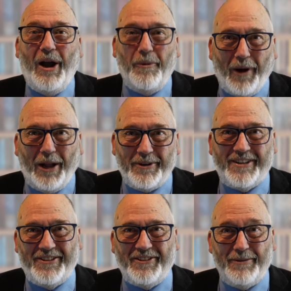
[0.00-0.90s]
While we're
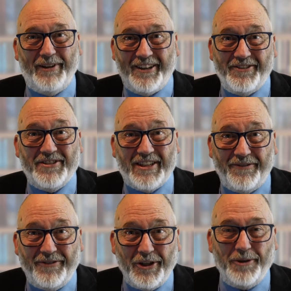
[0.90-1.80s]
talking about
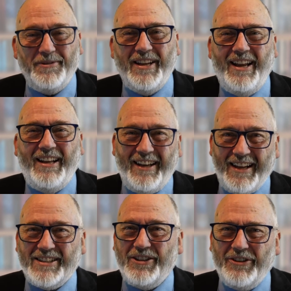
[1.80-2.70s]
interesting verbs,
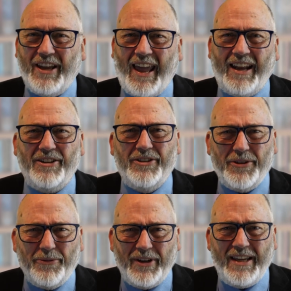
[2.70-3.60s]
let's look at
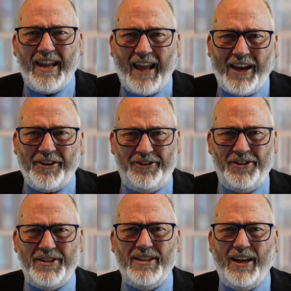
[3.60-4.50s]
three
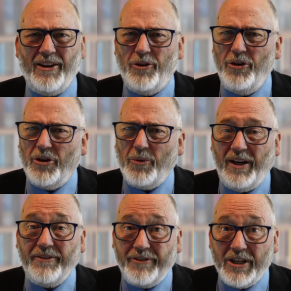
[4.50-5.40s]
aorists that occur
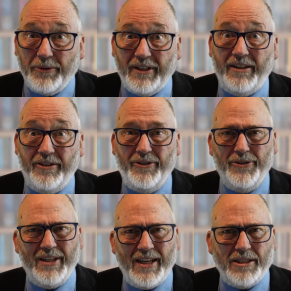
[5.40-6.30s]
quite frequently in the New
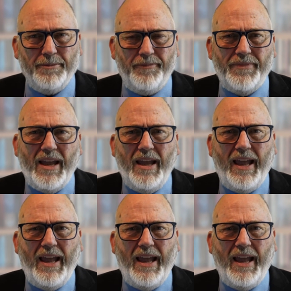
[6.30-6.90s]
Testament.